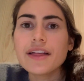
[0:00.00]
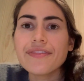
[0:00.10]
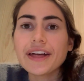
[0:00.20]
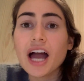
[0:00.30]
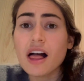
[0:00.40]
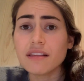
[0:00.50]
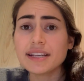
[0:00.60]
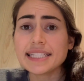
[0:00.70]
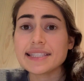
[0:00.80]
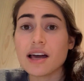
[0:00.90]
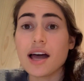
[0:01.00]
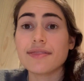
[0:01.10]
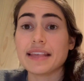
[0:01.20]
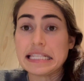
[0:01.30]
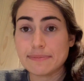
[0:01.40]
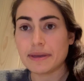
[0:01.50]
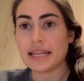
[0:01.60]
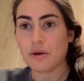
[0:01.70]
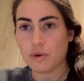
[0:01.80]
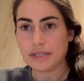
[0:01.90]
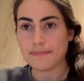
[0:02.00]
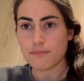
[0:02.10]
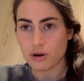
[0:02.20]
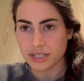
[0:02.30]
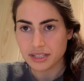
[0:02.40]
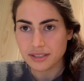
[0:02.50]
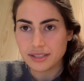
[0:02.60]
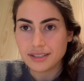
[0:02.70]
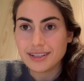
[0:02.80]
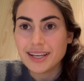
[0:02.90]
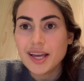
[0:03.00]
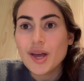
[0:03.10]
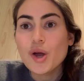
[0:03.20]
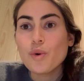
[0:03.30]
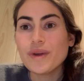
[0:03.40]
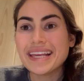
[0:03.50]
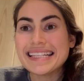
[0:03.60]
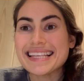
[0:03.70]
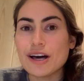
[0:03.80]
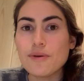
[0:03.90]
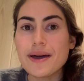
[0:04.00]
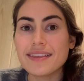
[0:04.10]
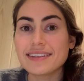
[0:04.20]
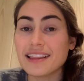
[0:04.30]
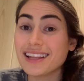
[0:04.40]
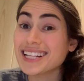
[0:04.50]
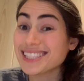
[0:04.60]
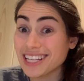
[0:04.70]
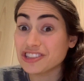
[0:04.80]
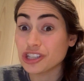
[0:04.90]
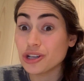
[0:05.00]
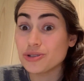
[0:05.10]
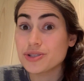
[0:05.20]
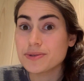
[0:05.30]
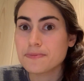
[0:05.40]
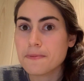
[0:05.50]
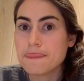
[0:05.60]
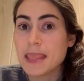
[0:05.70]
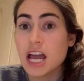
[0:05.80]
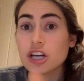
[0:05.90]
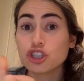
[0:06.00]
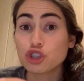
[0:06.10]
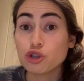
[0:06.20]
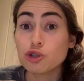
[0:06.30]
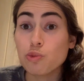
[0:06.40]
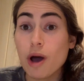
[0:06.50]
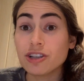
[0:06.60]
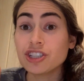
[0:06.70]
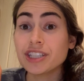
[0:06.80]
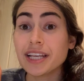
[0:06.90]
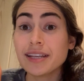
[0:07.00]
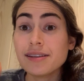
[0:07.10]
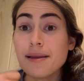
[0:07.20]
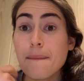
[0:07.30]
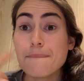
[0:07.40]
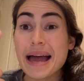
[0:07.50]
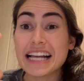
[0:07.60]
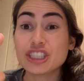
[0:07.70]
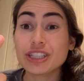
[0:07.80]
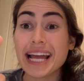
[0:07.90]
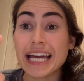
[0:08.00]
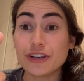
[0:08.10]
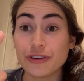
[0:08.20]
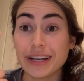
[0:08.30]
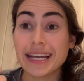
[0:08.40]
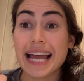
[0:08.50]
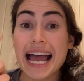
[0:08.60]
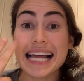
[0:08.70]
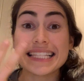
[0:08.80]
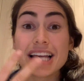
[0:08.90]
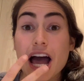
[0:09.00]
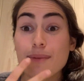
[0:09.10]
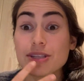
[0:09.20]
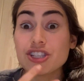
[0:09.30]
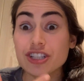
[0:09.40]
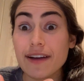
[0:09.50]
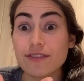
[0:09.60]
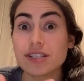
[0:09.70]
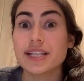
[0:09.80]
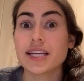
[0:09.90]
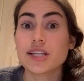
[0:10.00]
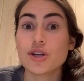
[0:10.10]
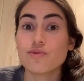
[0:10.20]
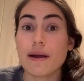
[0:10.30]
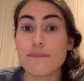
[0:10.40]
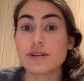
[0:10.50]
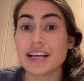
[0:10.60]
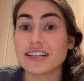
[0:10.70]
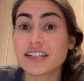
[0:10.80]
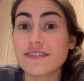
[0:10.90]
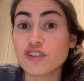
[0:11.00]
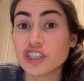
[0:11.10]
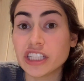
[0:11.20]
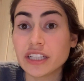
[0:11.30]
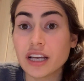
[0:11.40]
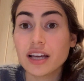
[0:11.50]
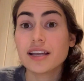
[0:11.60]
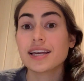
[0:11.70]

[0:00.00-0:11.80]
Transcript: The colonists thought this meeting was important. We can tell by the delegates they chose. George Washington, Patrick Henry, and Thomas Jefferson represented Virginia.